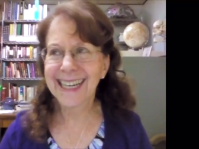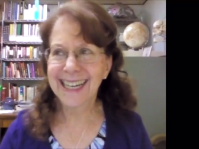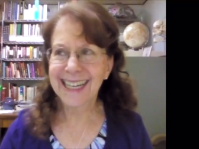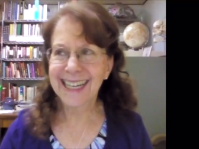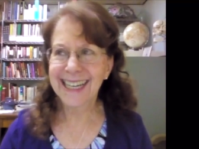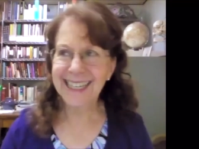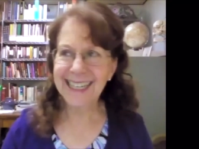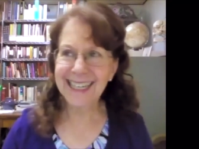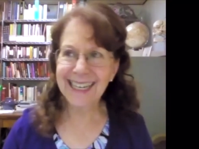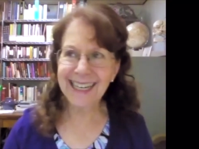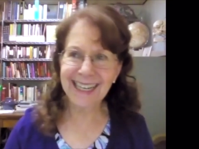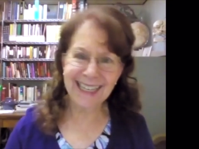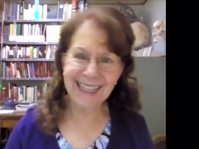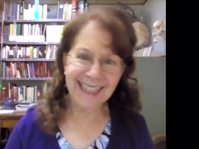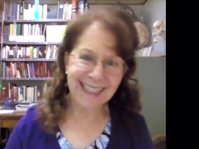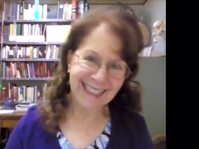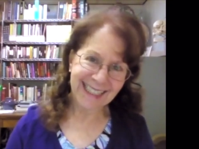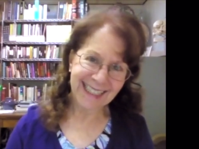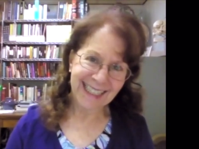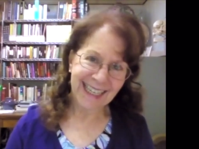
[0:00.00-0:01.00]
yeah.
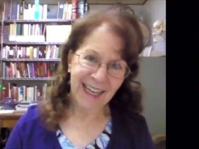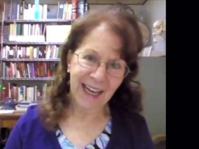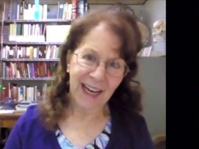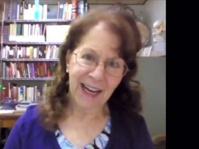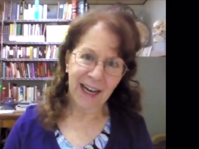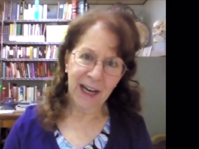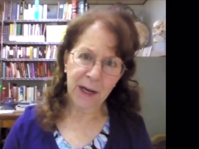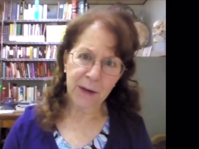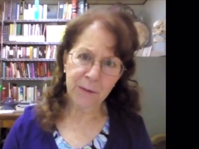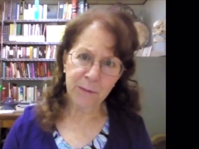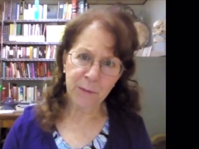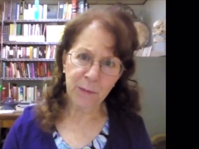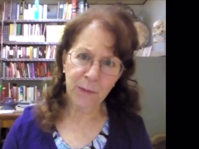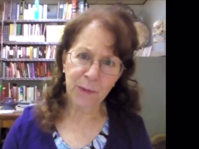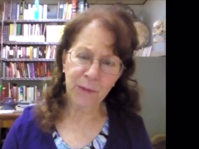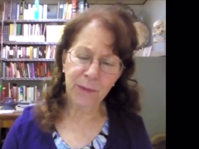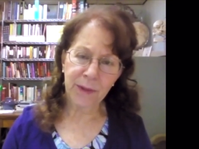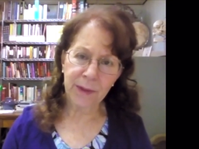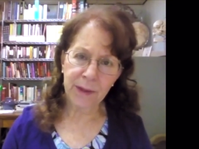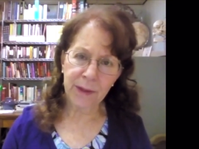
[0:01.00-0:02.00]

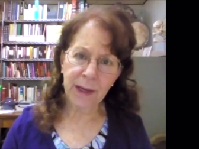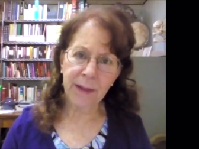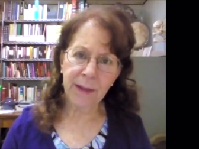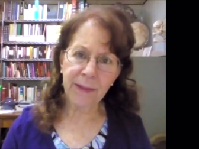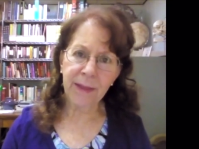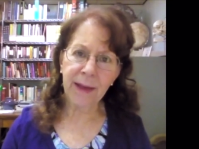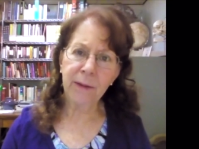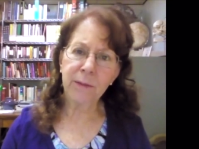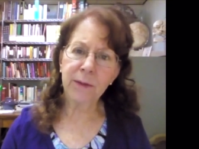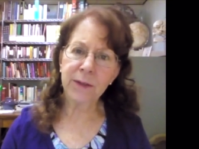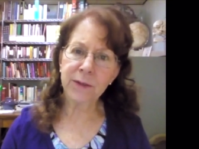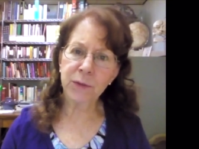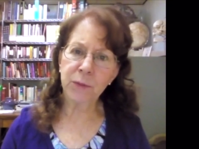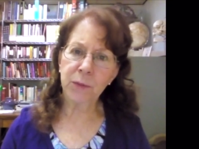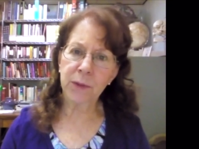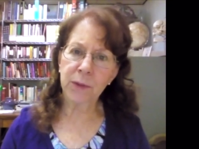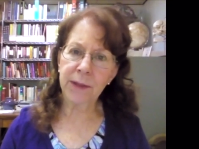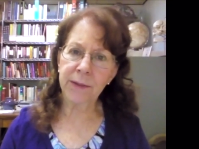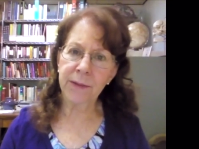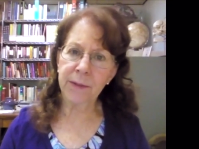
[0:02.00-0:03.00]
Um, yeah, that was
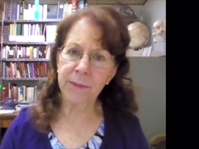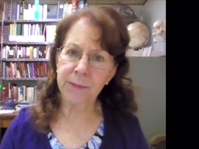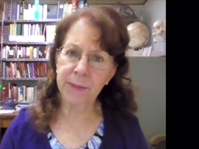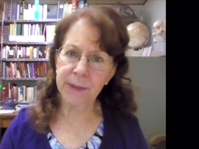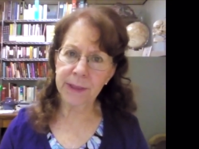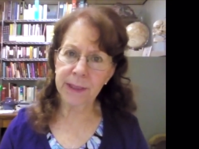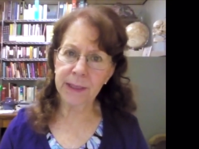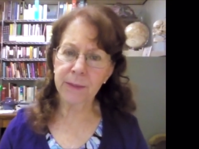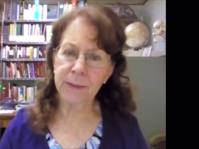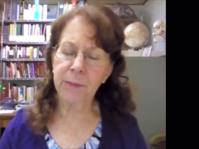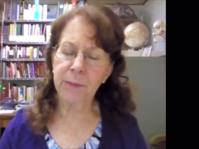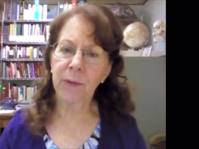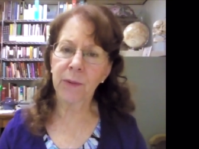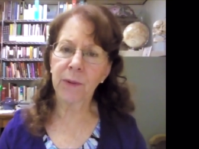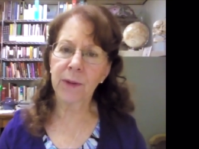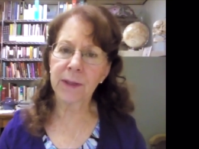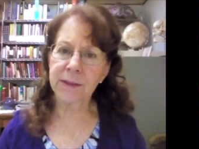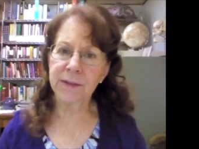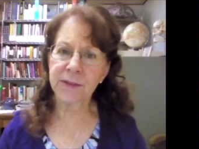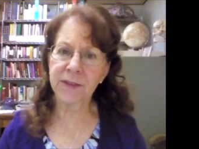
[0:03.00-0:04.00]
one of the big
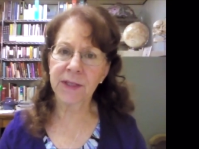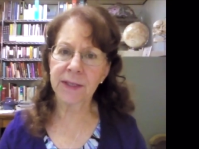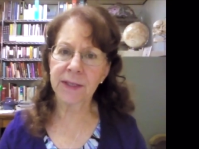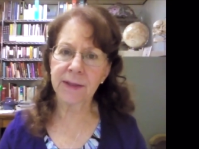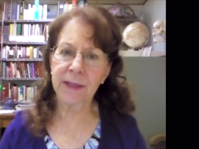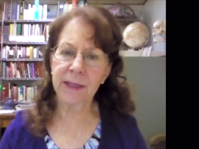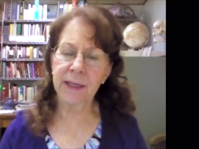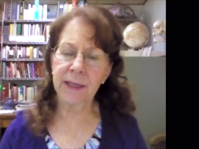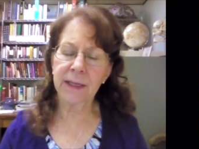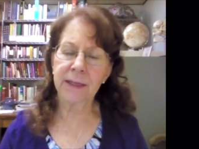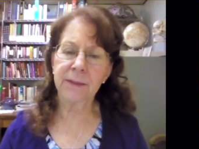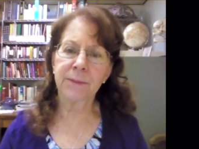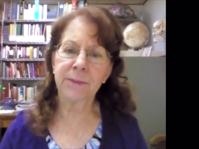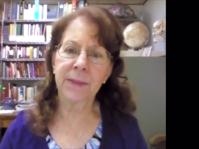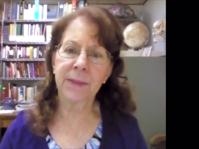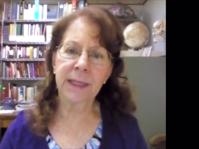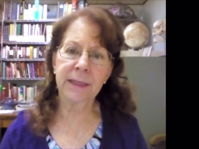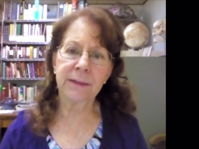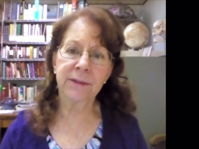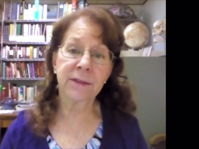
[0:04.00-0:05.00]
points that they
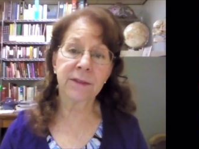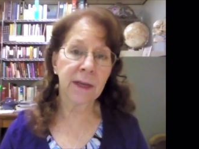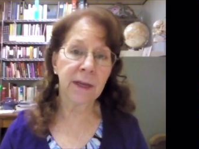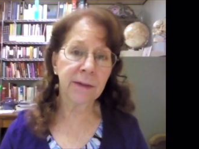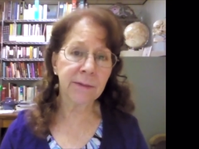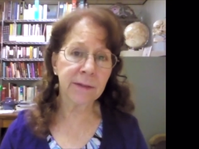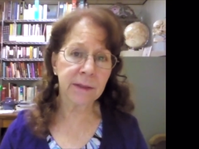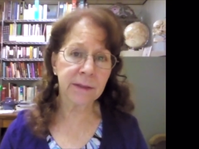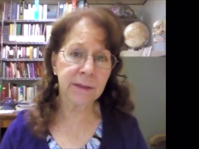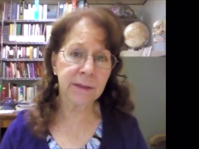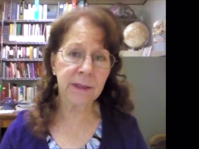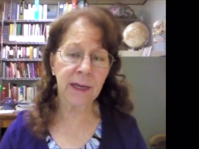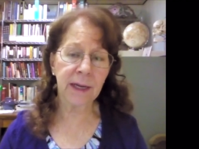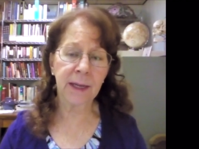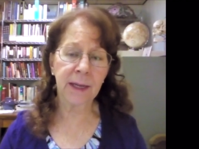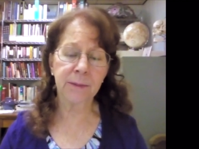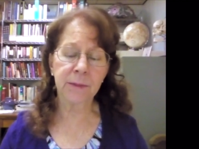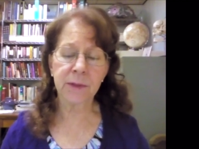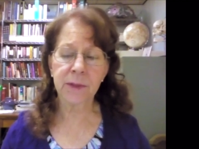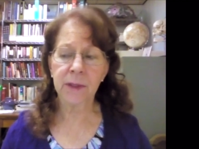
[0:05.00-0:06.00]
made several
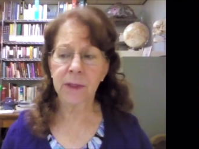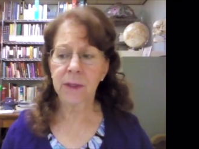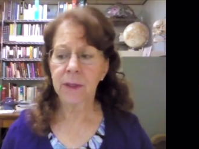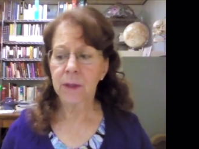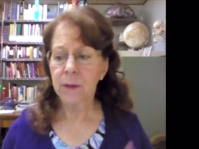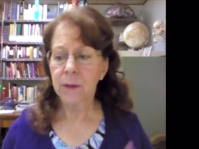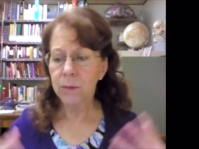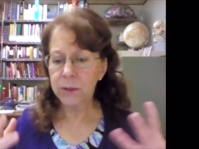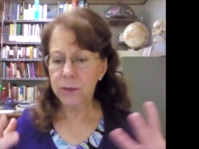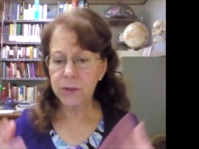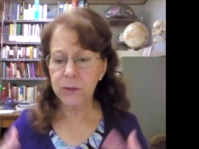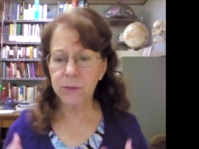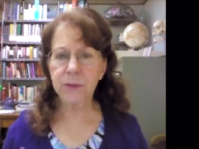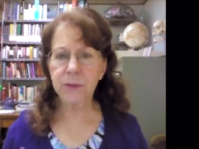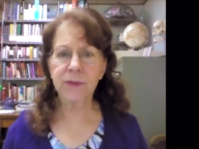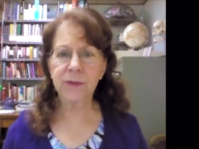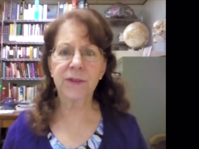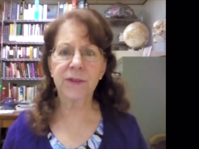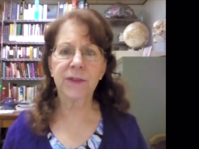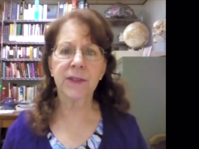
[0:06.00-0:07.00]
times, which
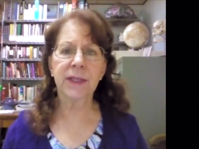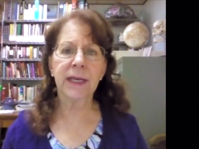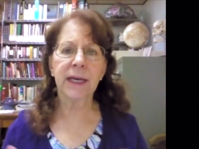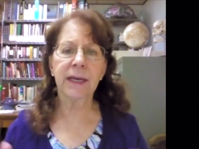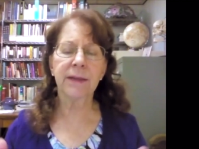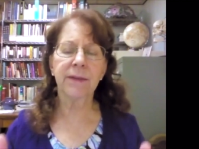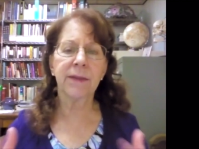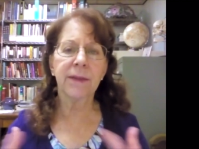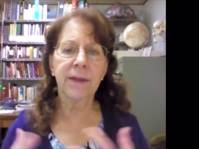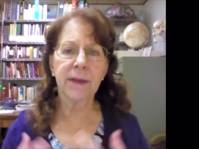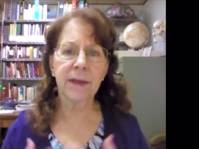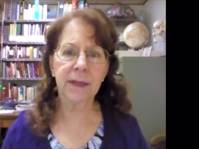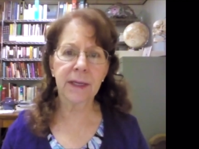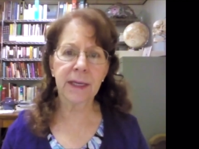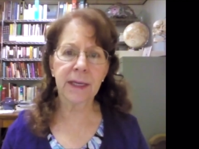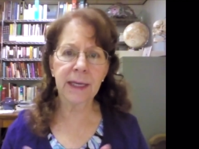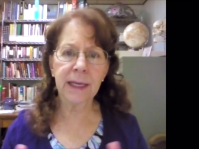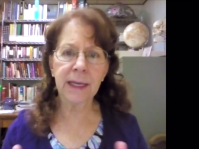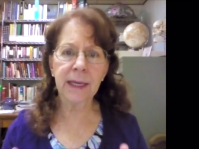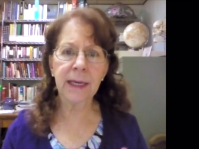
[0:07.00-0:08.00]
was that the
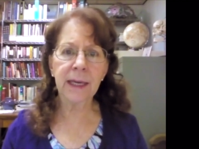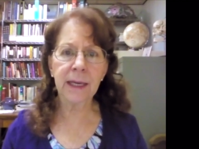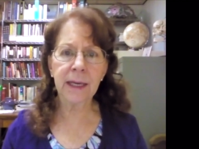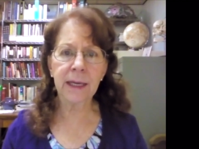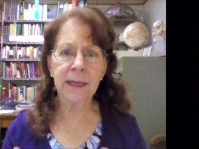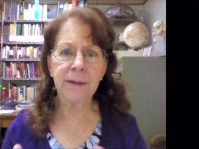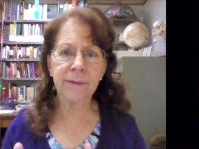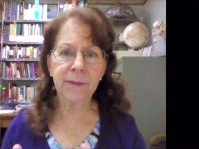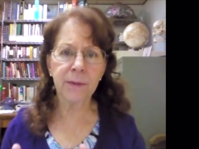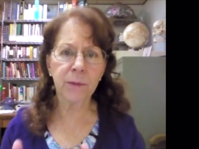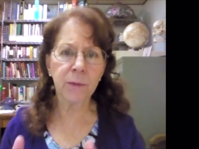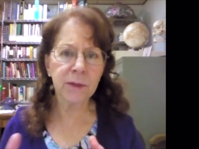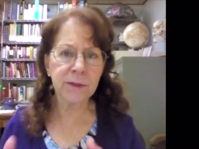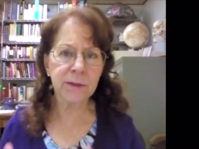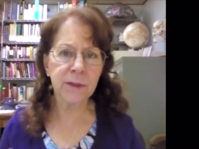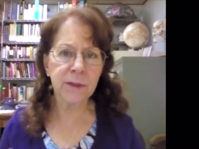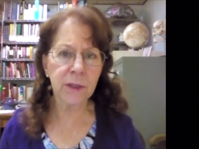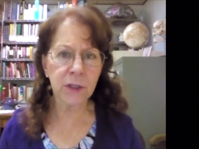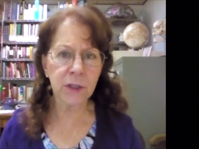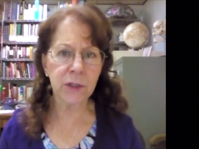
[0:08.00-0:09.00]
king, if it
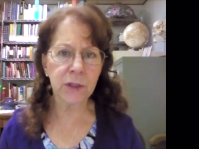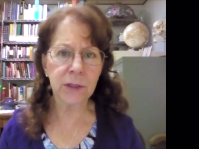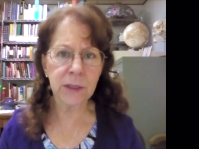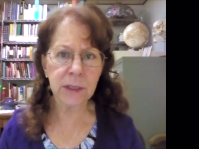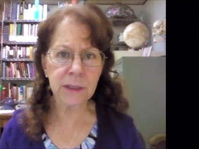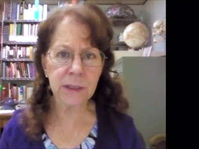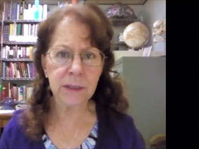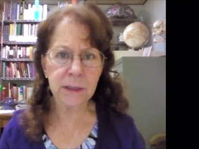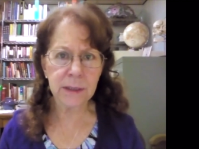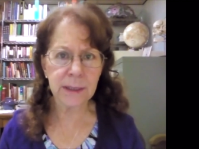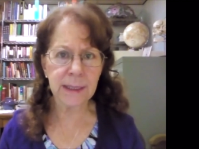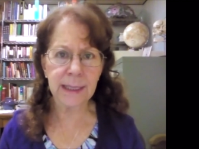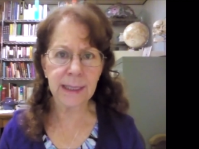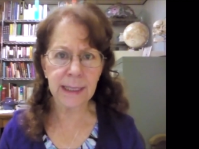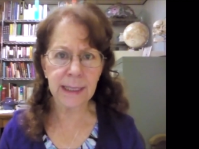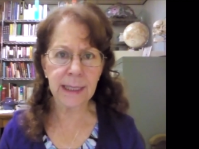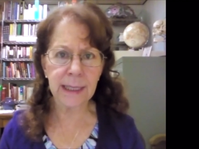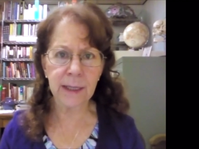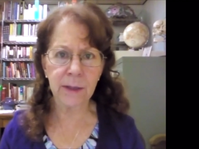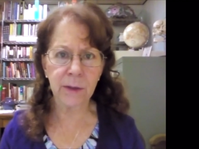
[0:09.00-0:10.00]
was a good
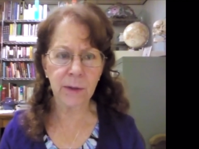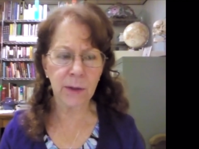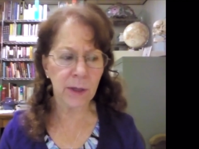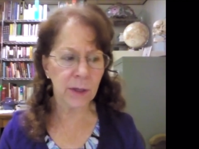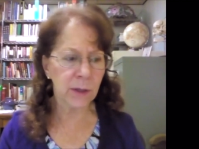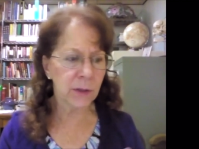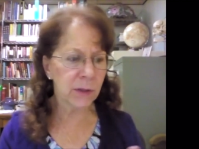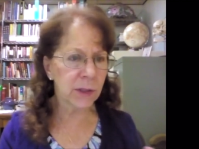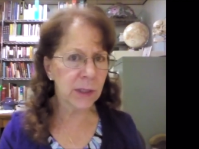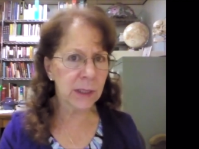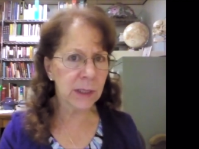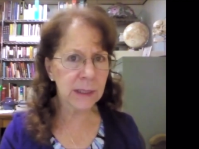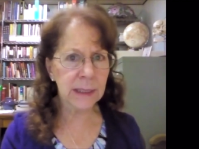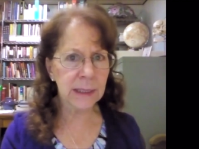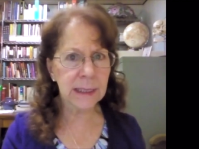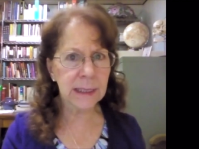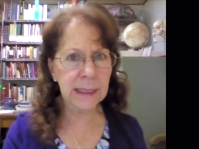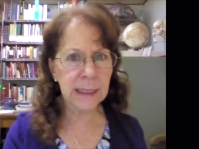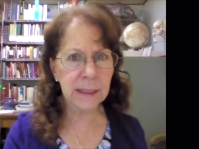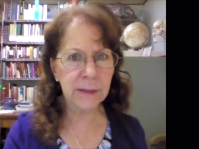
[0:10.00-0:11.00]
king or a good
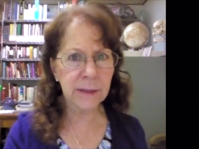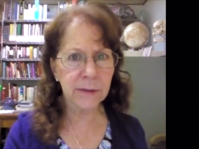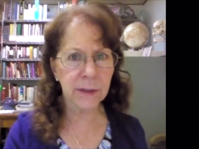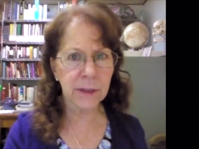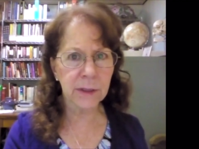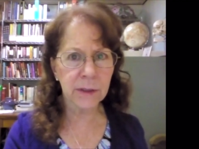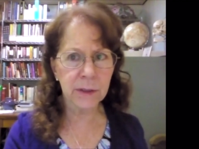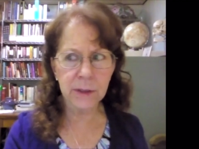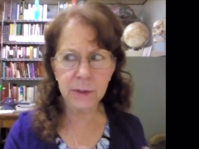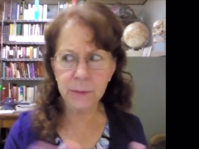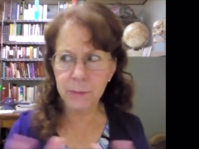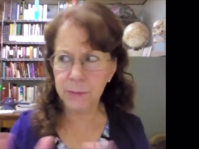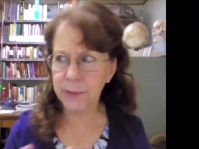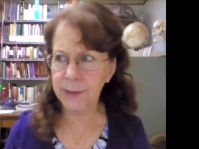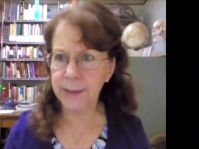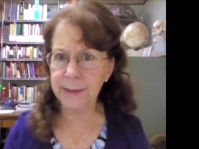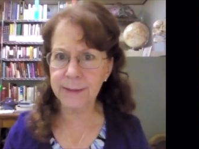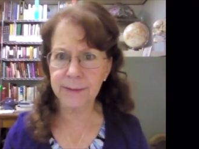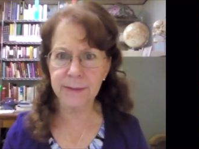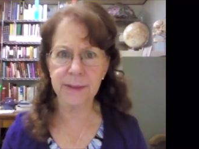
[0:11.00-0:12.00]
leader, a good
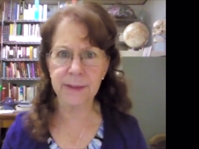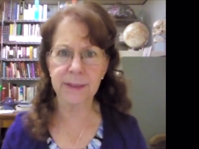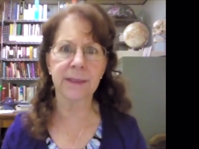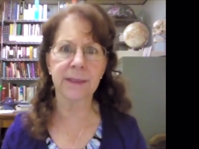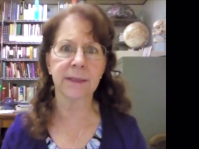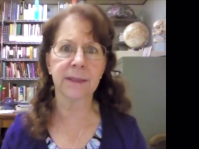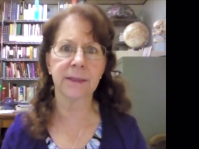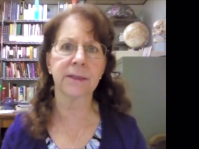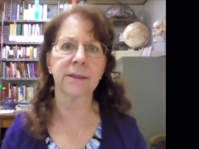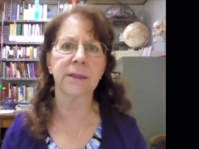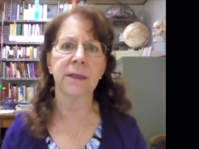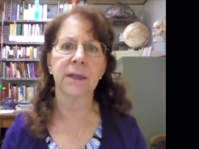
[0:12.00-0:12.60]
president,